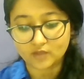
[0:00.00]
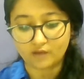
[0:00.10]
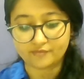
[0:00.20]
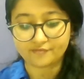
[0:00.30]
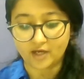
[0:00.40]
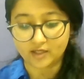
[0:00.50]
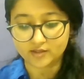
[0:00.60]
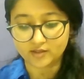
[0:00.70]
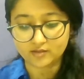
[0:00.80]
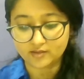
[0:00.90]
of a
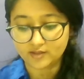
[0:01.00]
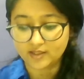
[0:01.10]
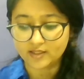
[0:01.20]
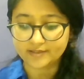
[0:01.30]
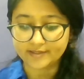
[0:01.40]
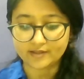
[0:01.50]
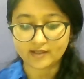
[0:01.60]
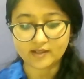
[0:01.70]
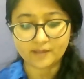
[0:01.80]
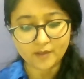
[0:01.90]
father. There
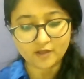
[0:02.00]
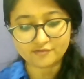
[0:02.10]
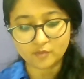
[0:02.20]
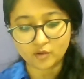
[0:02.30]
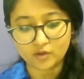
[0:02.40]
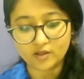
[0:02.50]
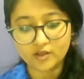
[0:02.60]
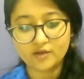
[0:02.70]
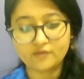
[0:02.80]
are a couple of more